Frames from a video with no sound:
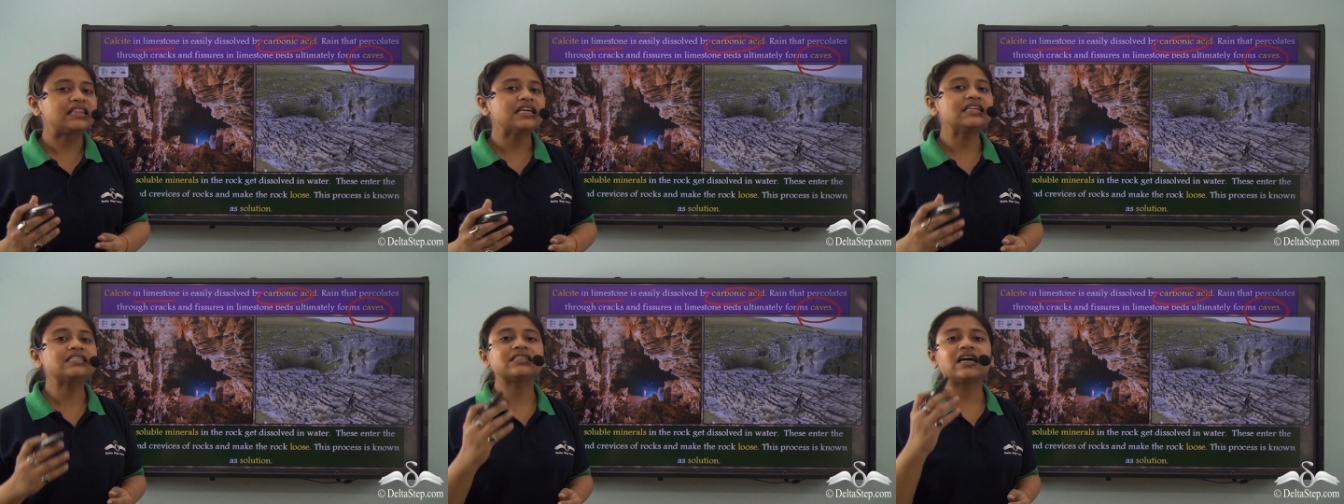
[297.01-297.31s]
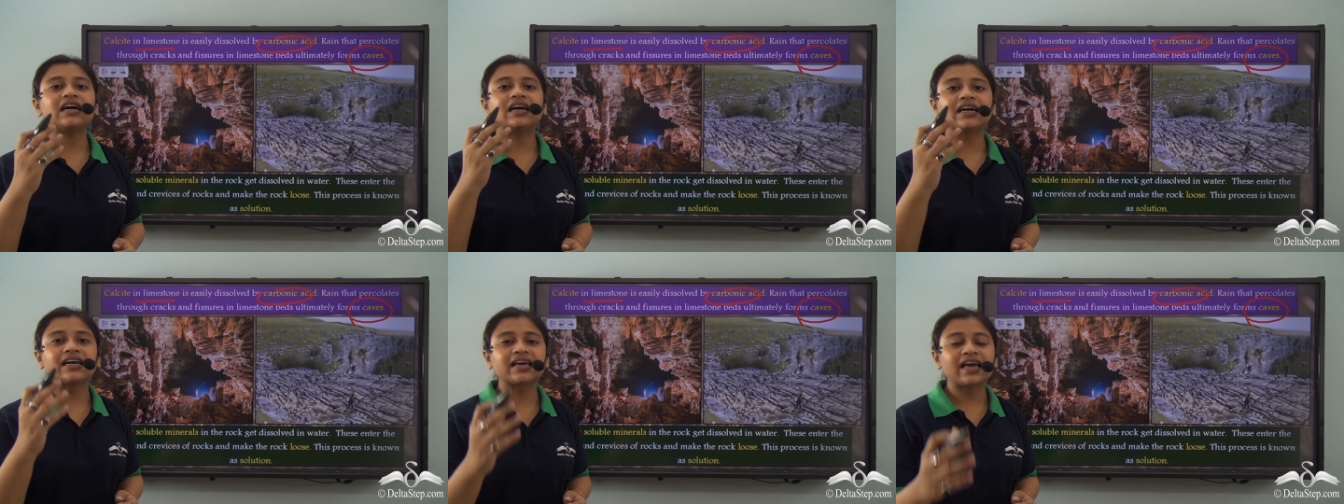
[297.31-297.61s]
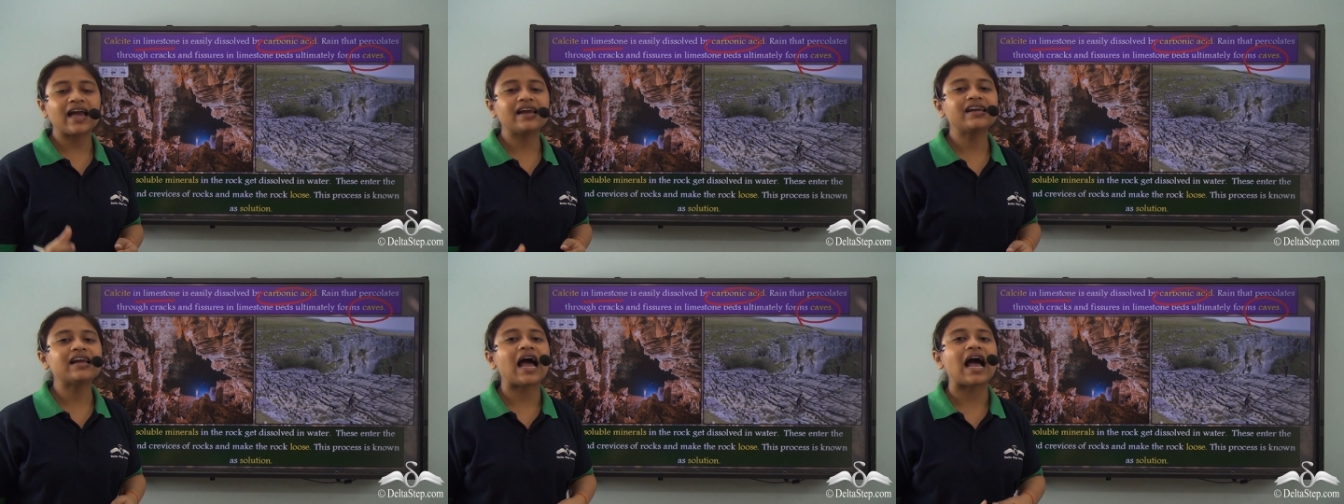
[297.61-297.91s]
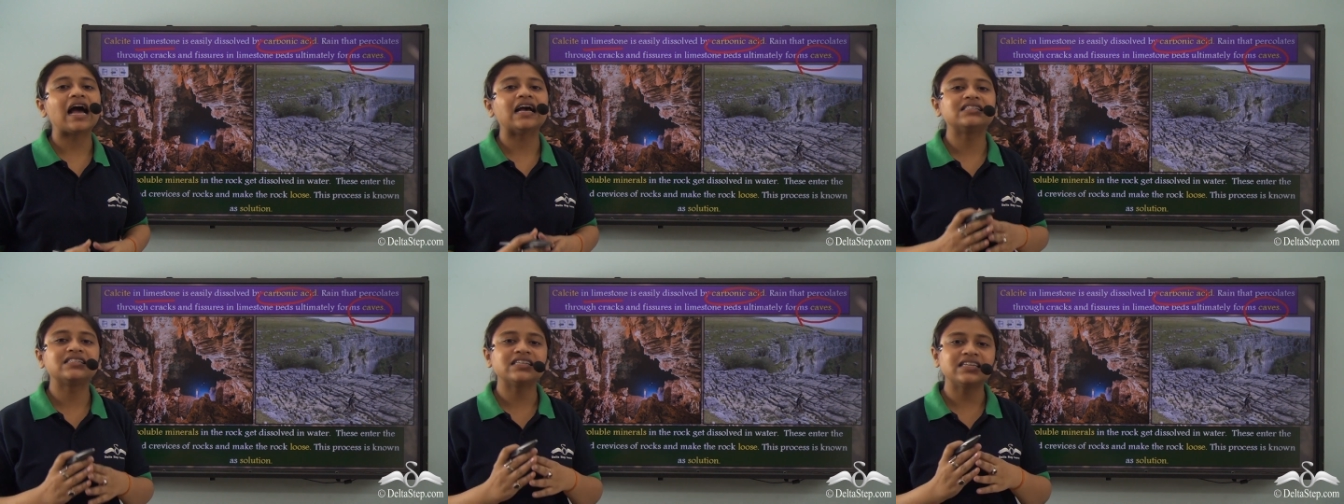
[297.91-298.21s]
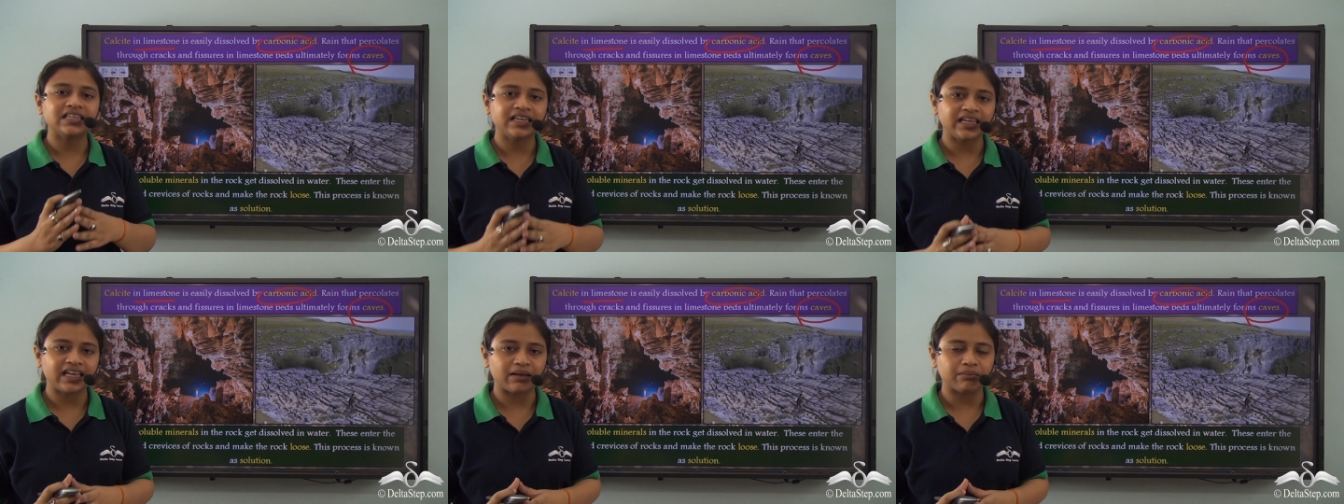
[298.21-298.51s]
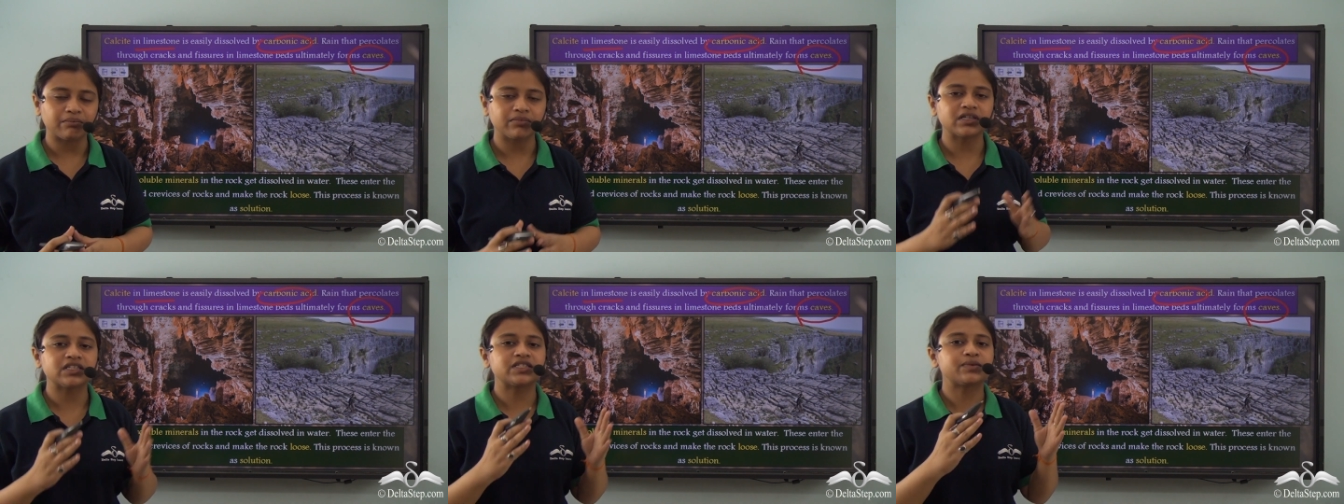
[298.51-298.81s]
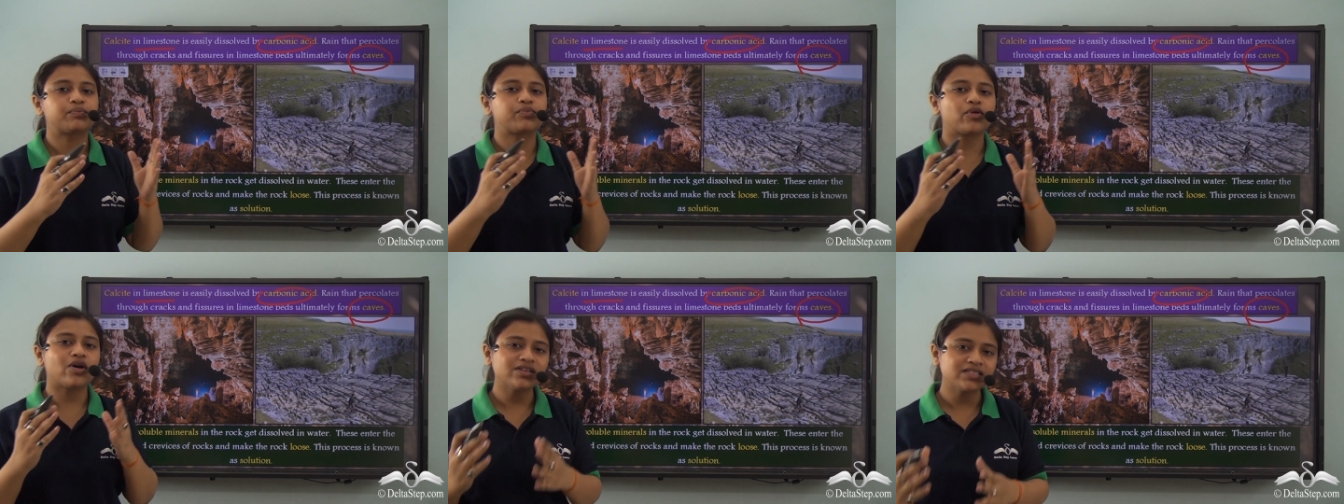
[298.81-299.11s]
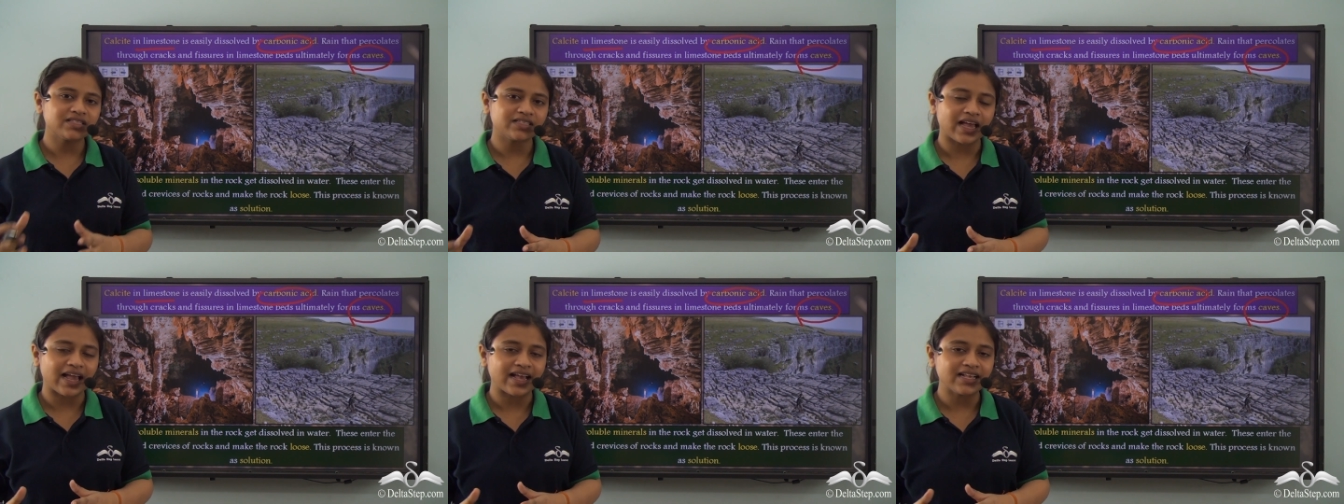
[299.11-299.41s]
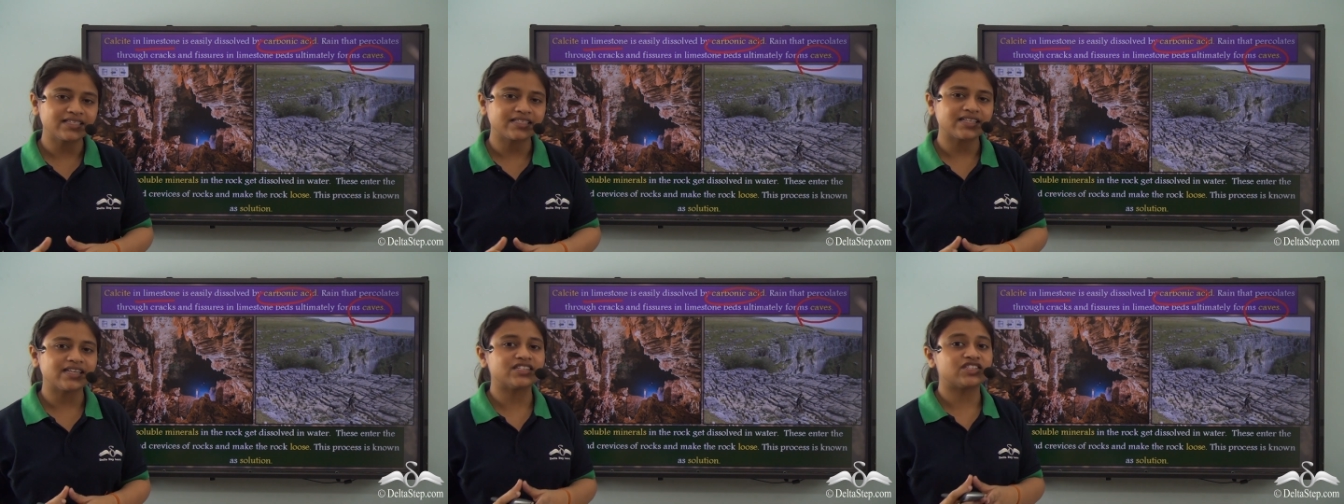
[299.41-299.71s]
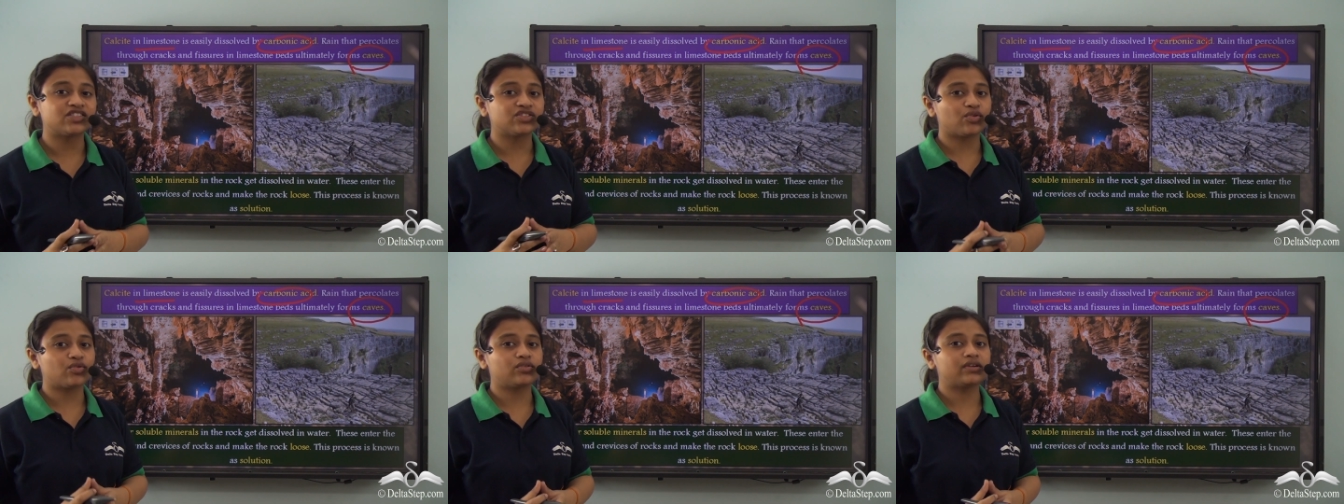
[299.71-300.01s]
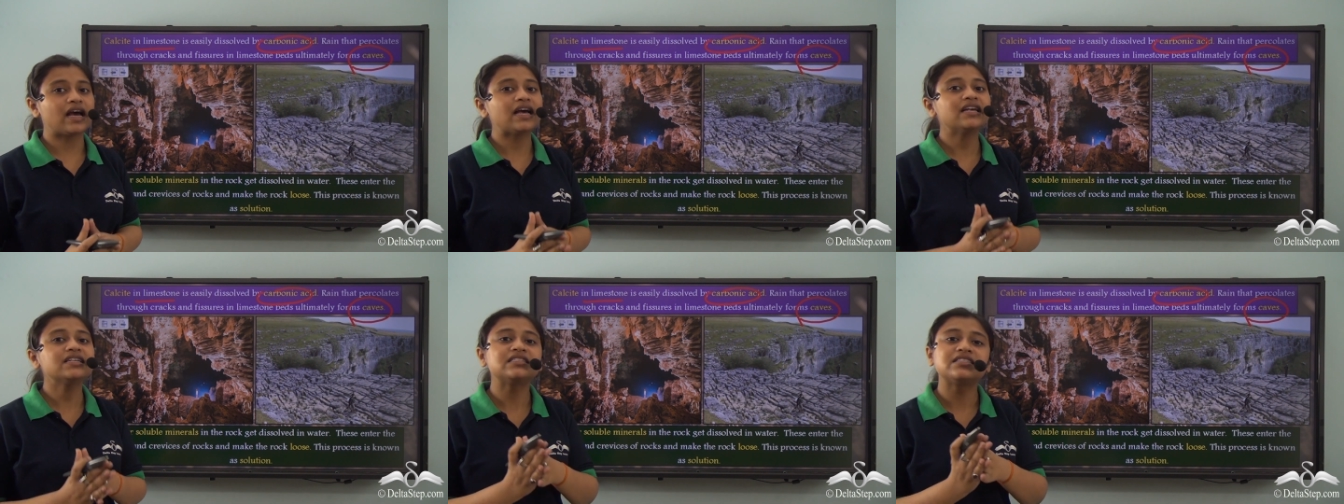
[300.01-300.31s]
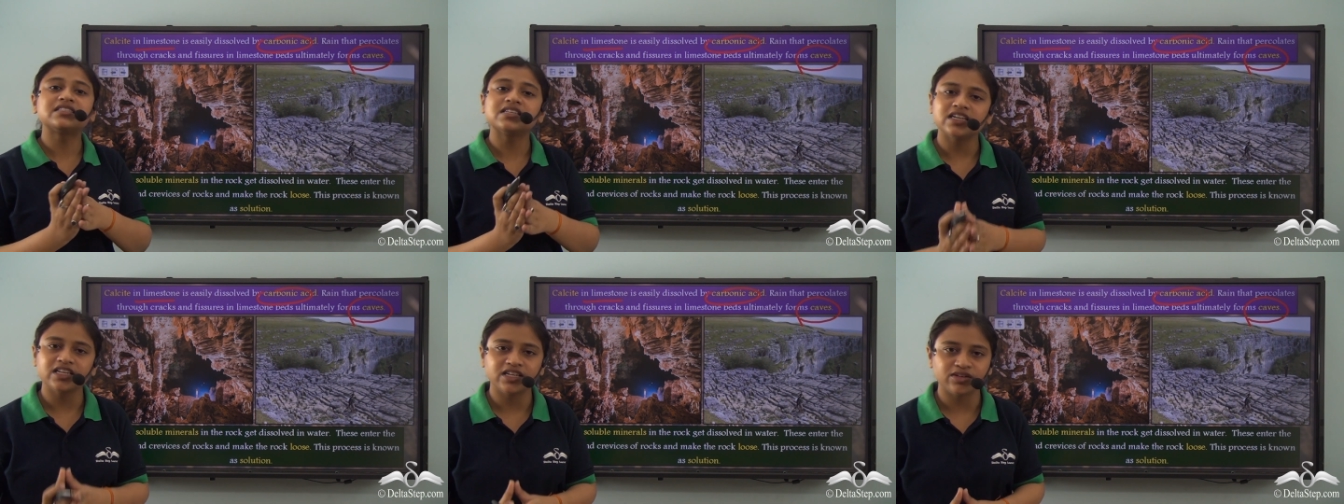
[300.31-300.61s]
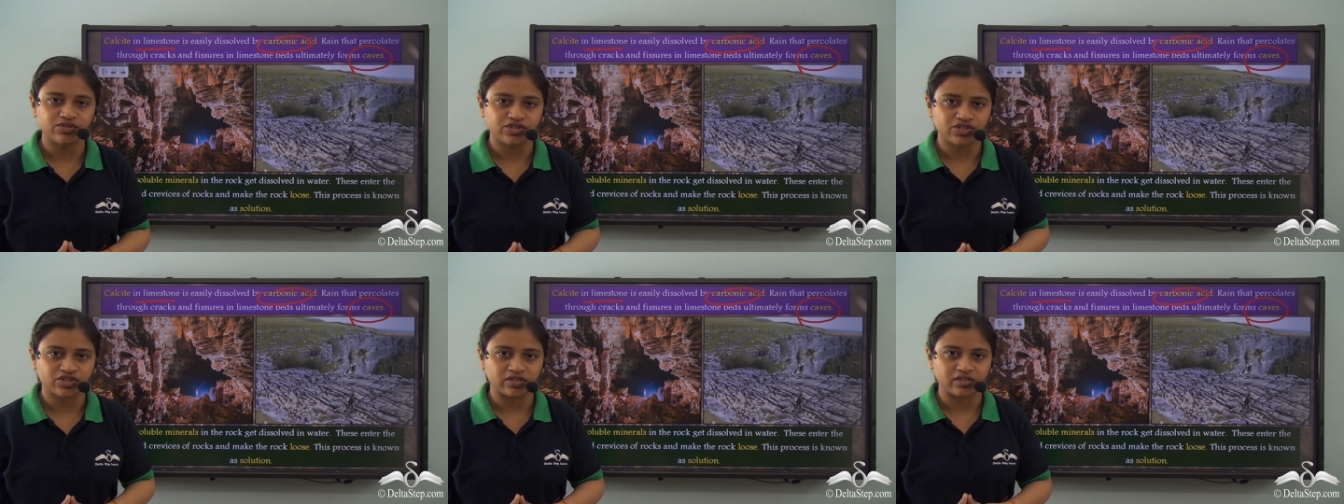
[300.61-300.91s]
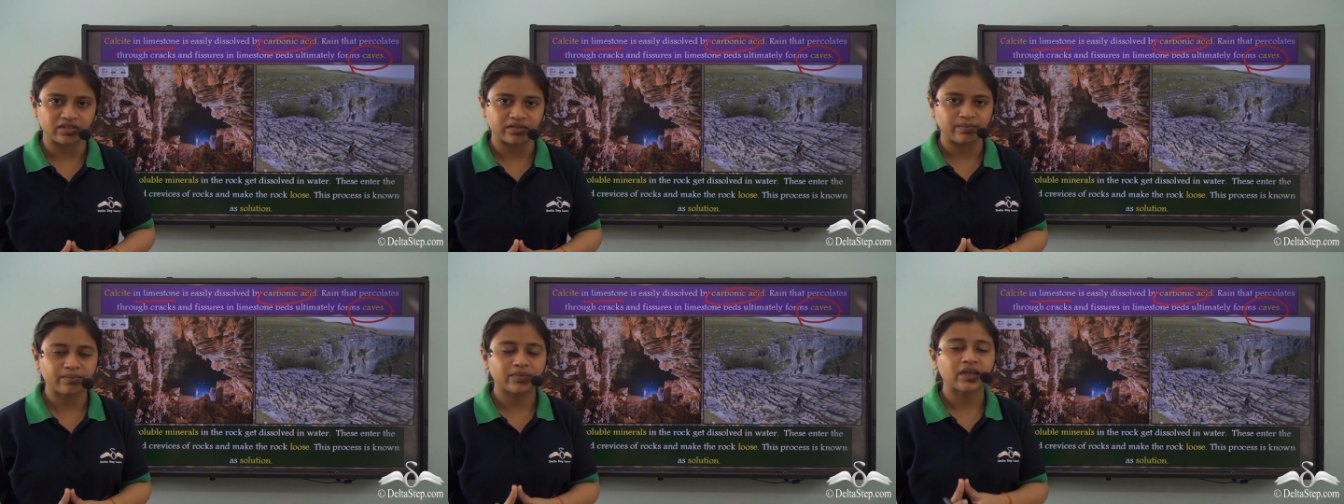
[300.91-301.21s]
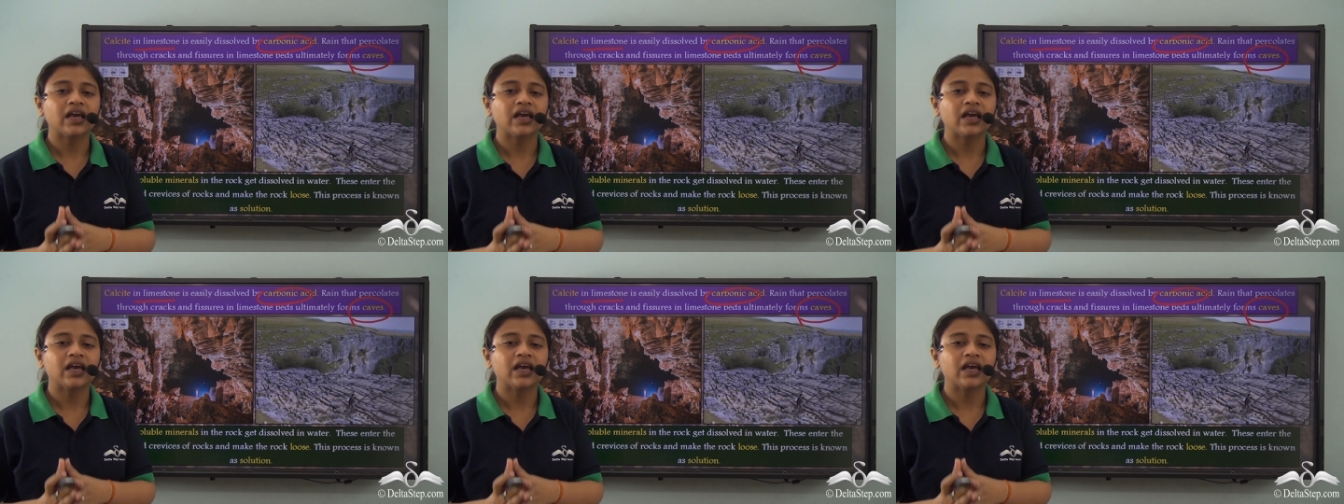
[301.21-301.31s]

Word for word: This again has a name. This process is known as solution.